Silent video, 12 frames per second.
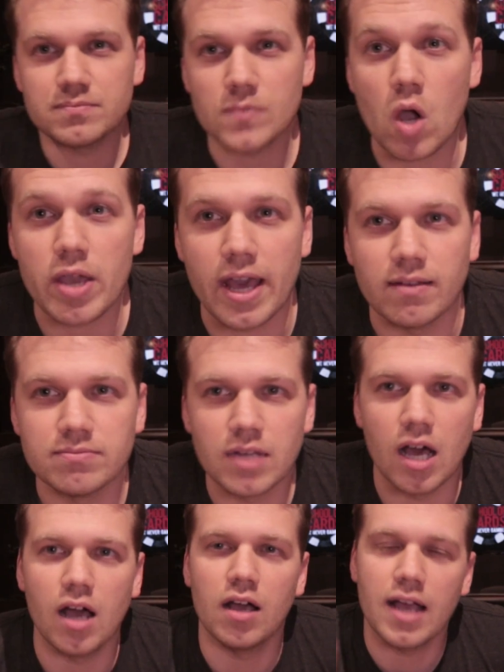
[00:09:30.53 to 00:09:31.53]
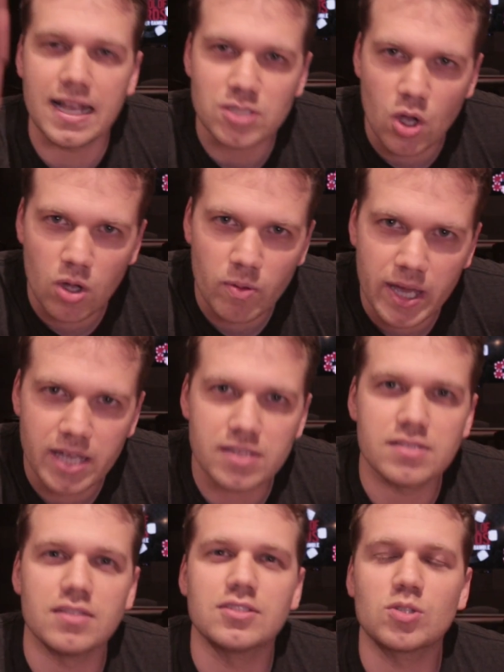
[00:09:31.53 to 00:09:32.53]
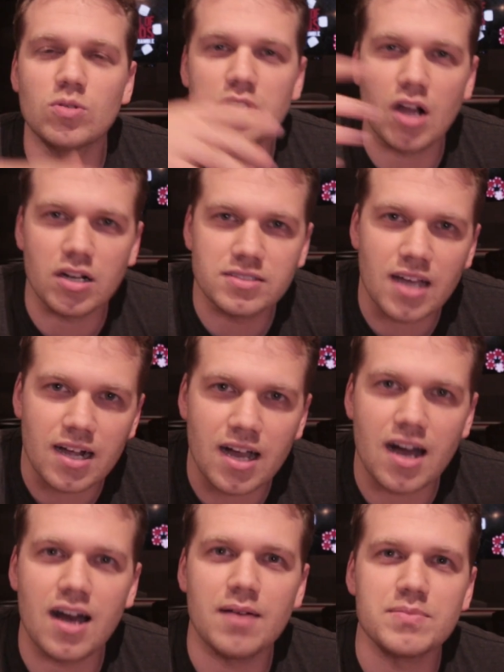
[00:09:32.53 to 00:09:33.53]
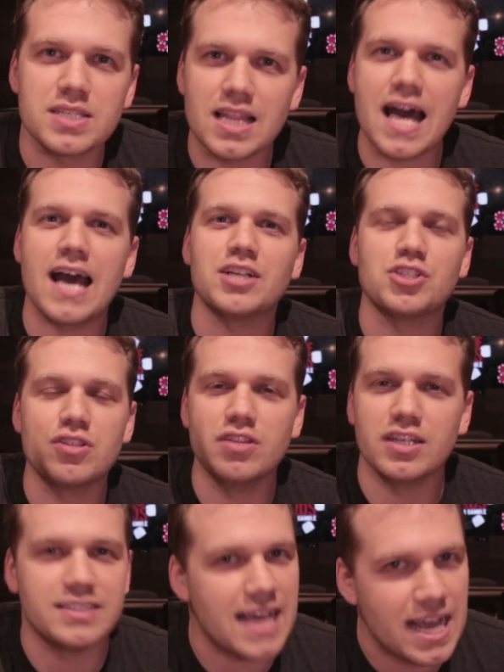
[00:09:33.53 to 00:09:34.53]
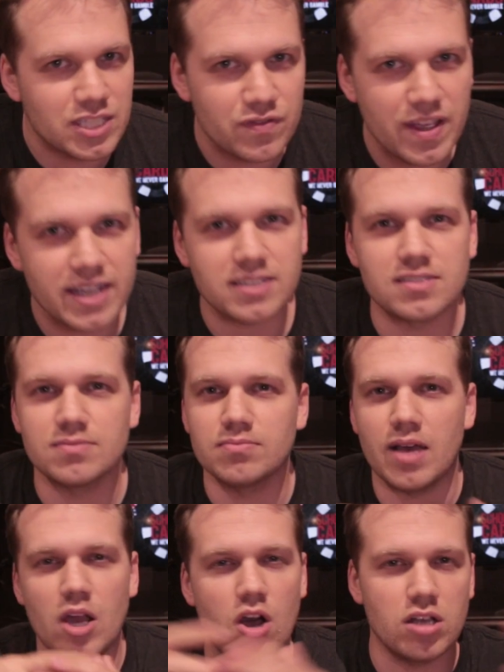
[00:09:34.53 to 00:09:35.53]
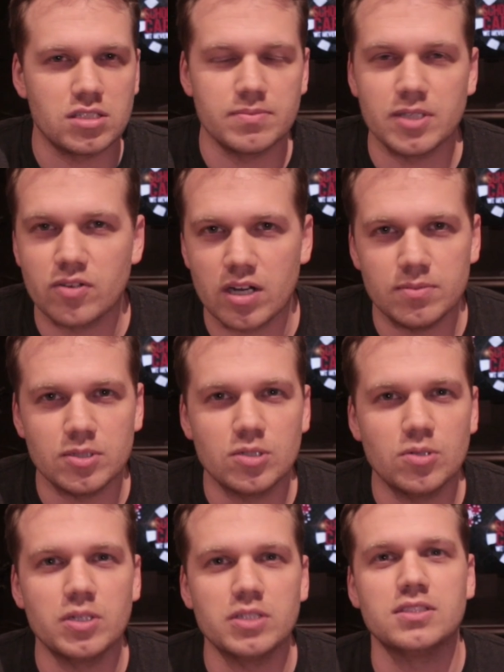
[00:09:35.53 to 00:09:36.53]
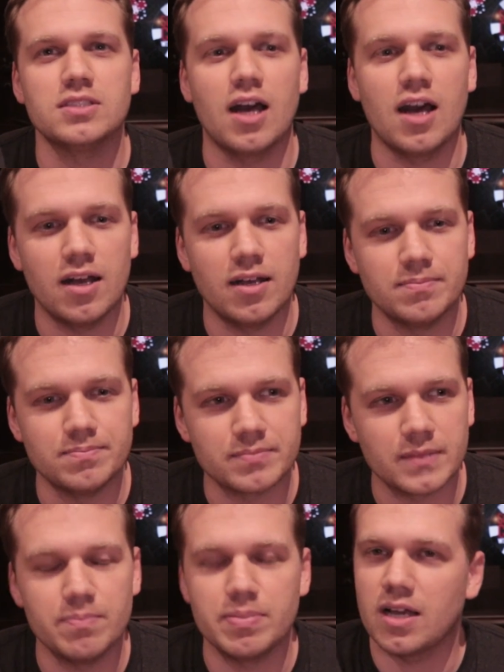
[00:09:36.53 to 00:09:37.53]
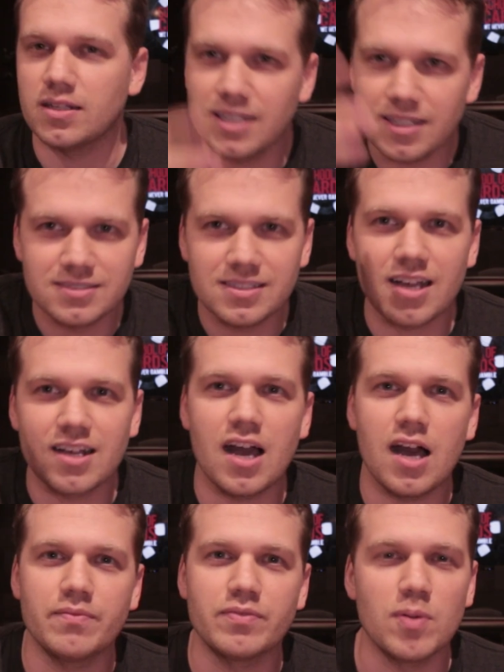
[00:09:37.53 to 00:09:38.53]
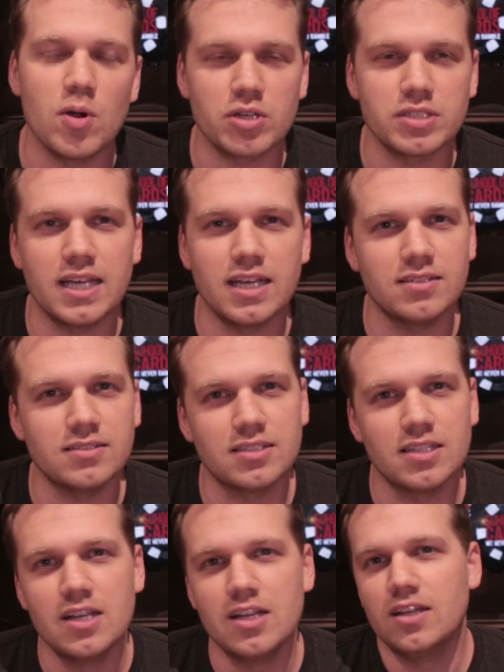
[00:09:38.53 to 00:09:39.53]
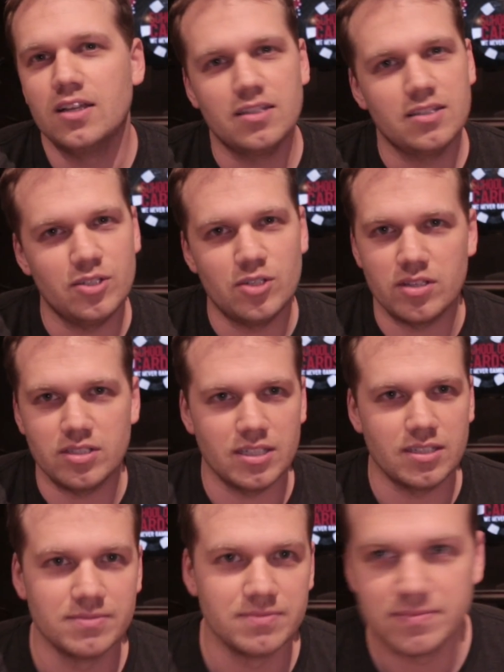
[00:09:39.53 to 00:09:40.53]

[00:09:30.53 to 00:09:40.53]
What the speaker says: Oh yeah, as always, schoolofcards.com/the-fix, my awesome, incredible course. Beyondtells.com for poker tells. You know the deal.